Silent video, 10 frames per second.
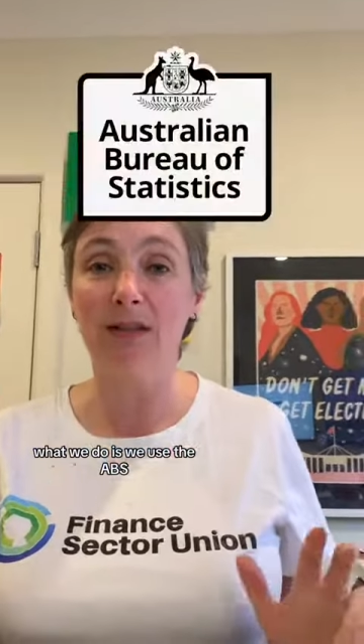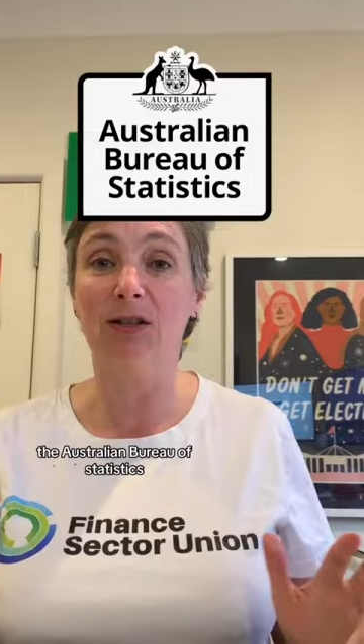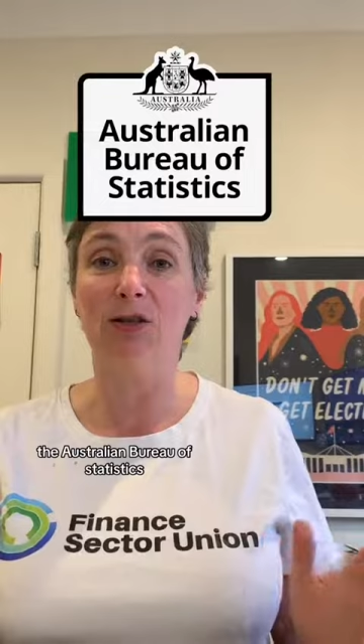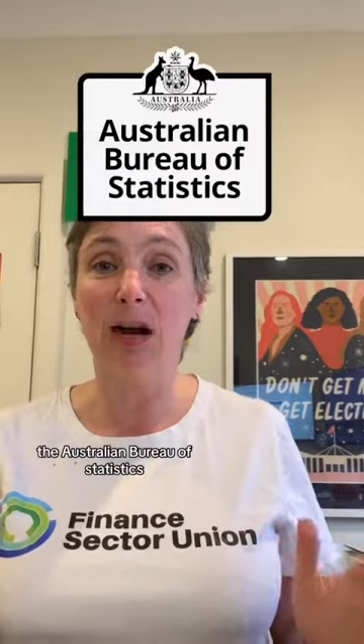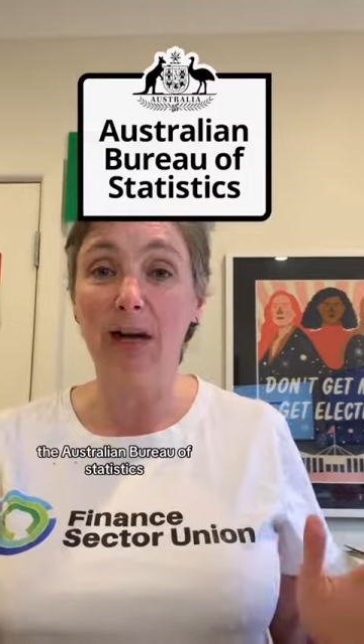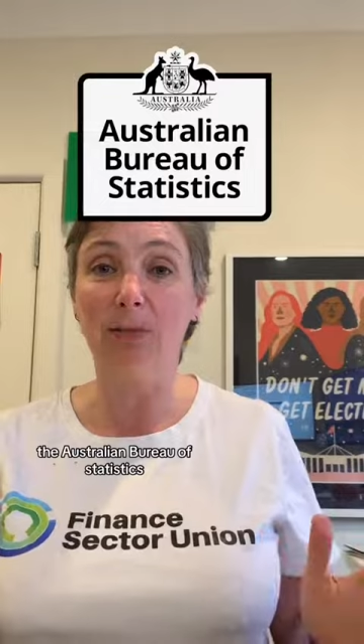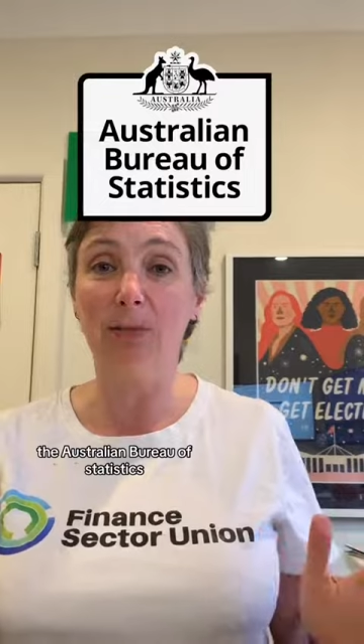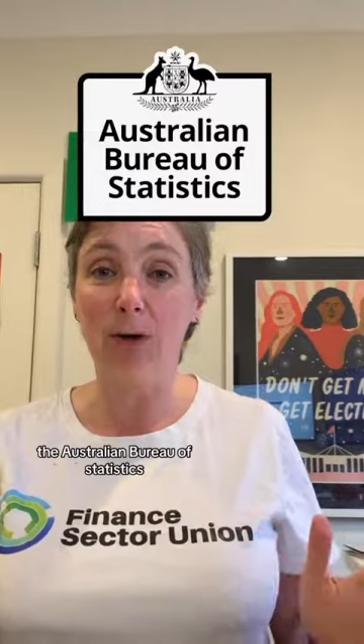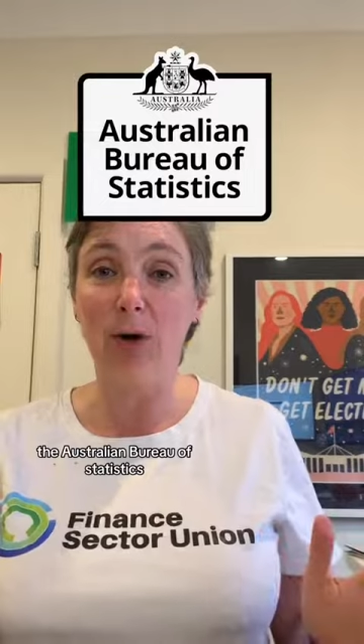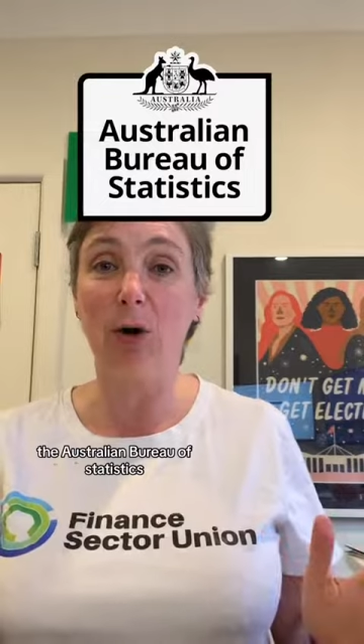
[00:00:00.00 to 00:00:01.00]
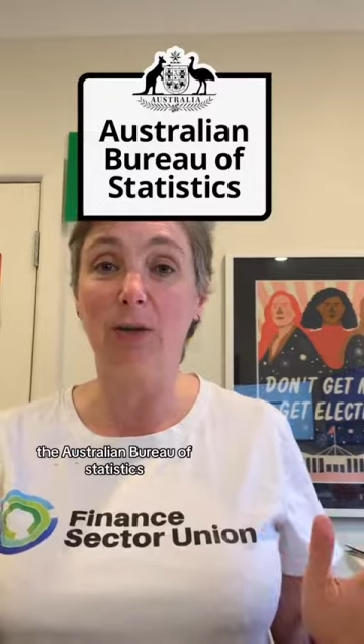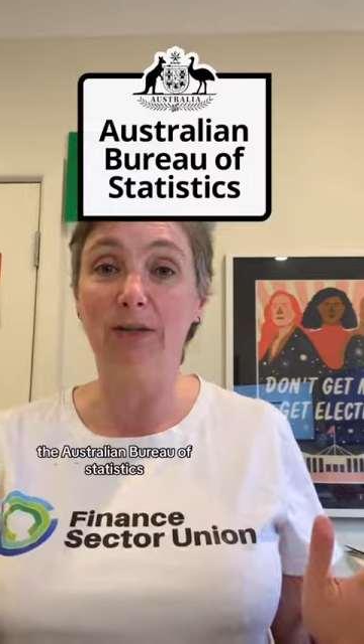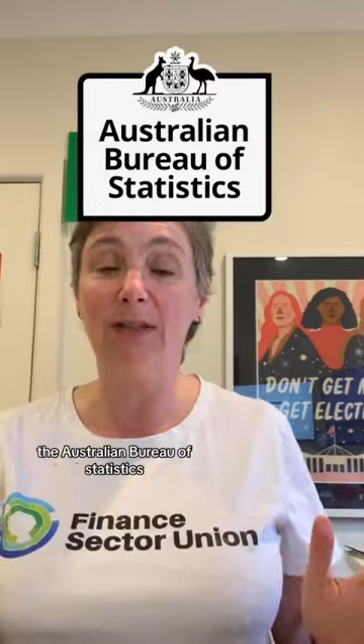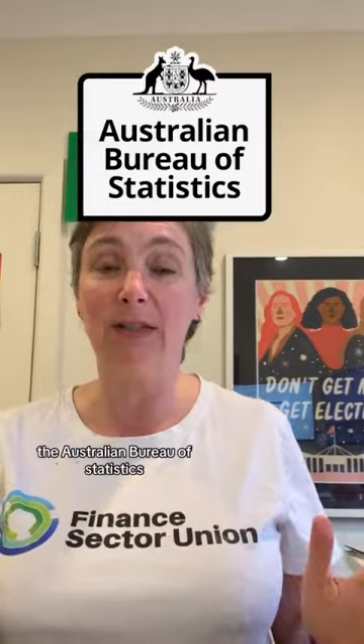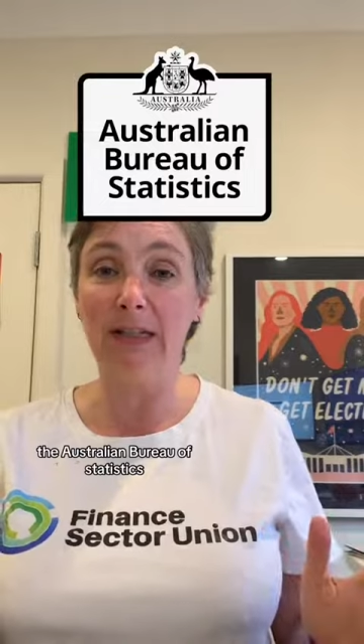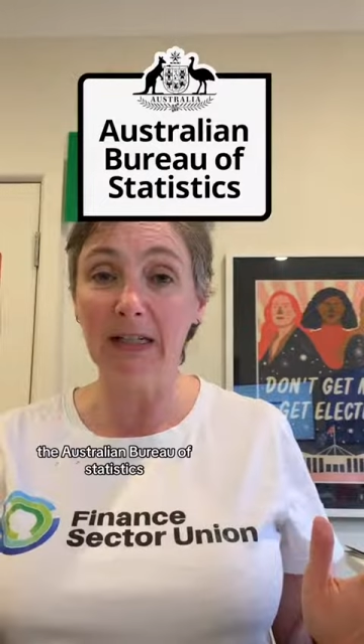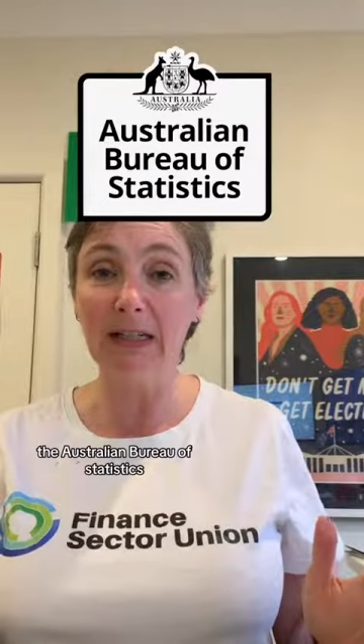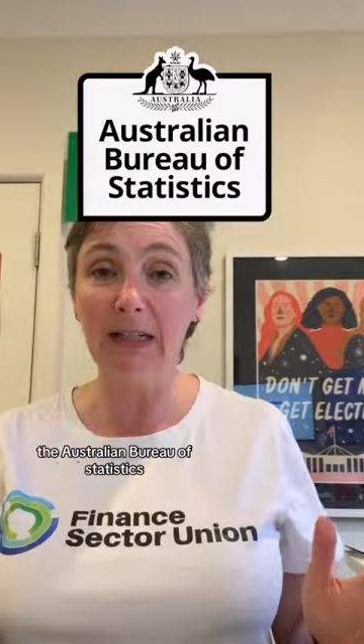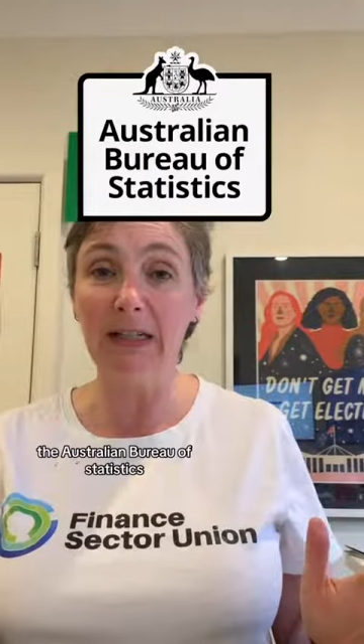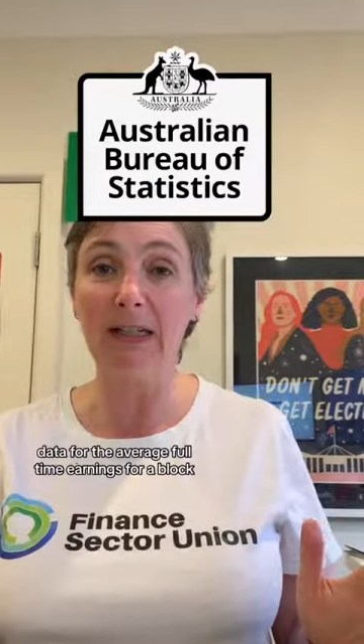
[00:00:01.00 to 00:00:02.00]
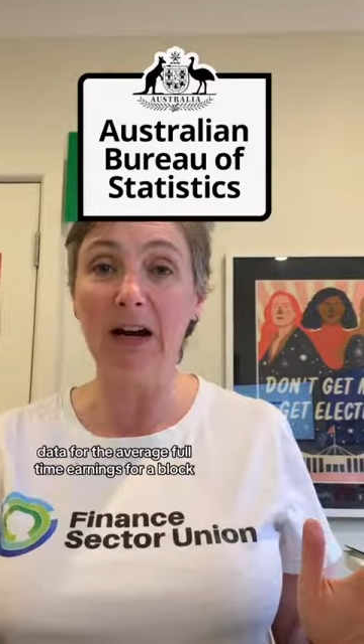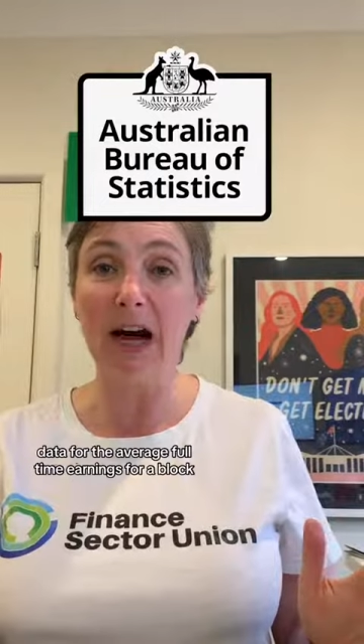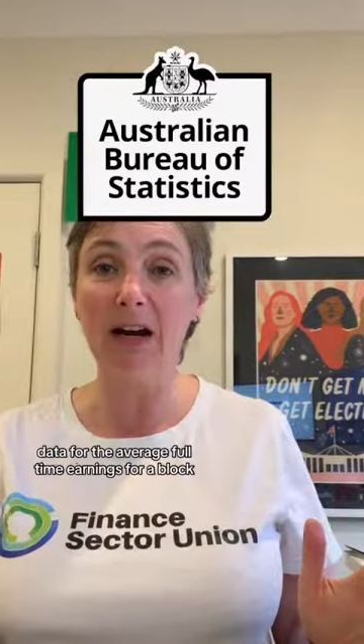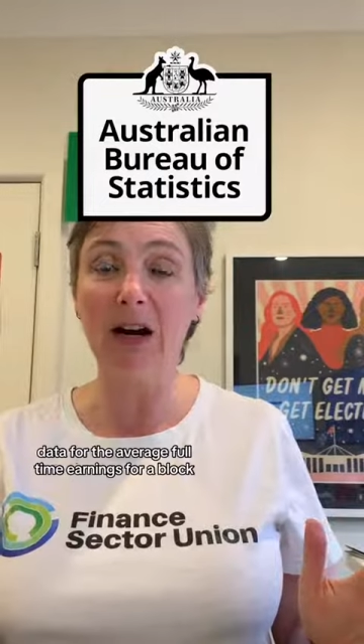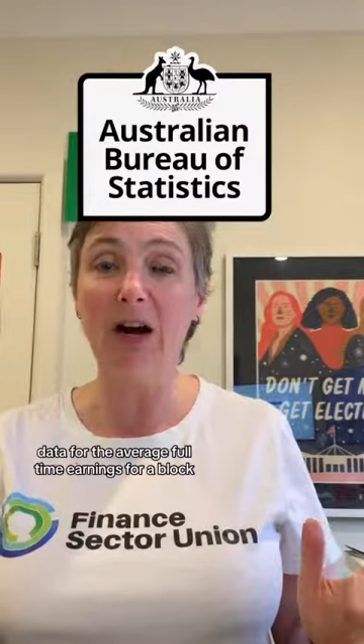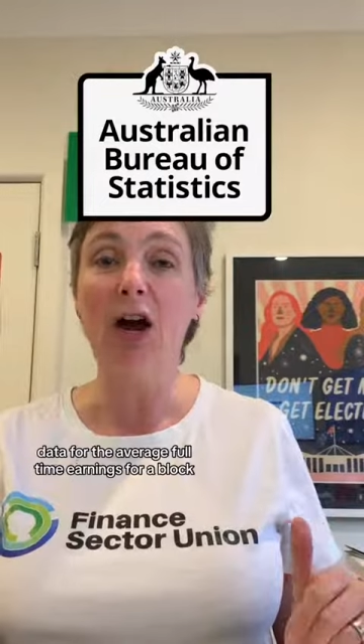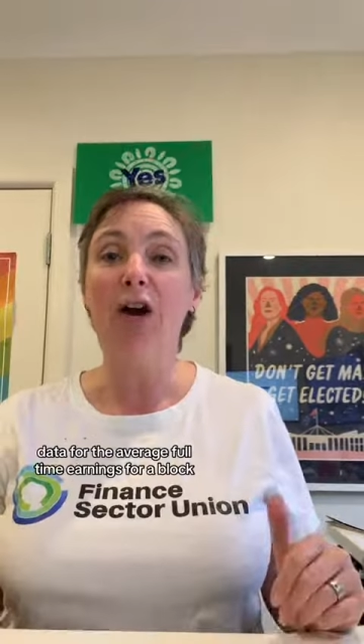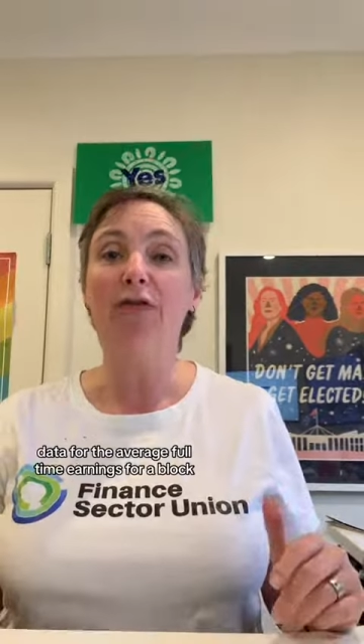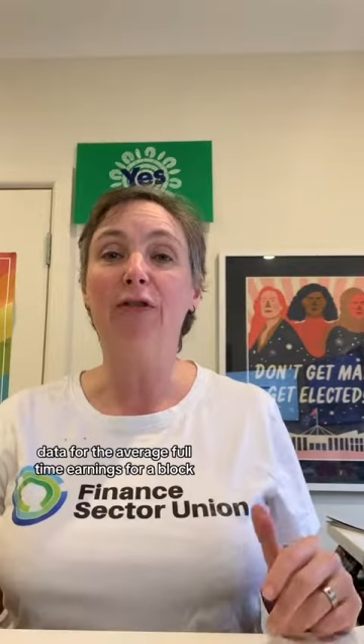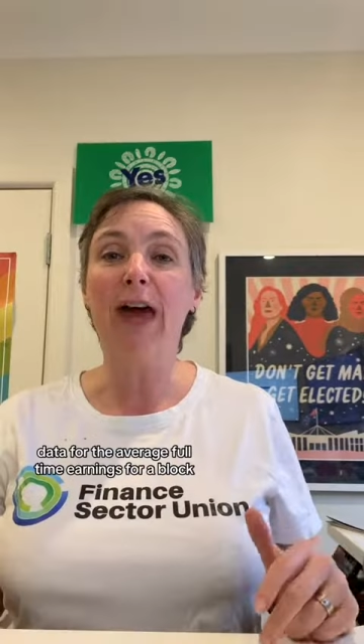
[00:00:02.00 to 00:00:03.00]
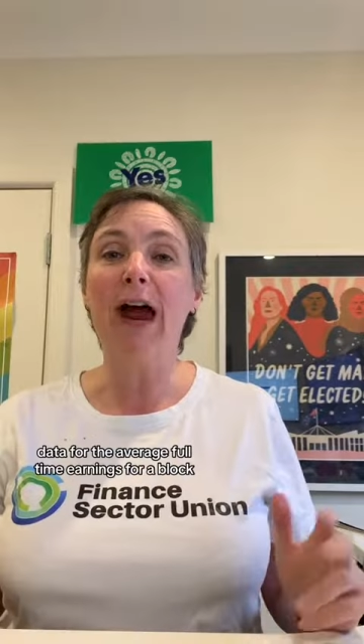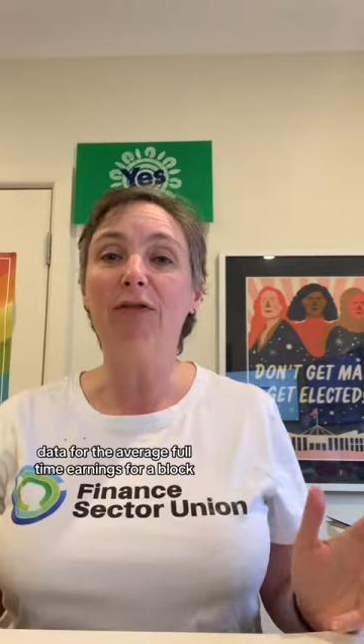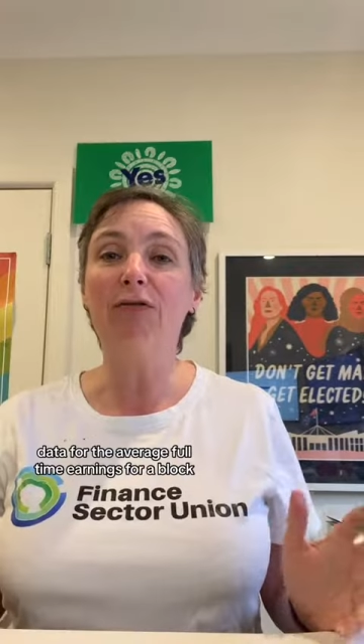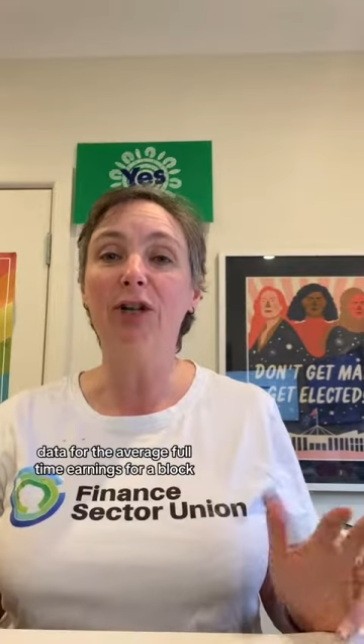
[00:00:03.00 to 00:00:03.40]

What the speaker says: Australian Bureau of Statistics data, for the average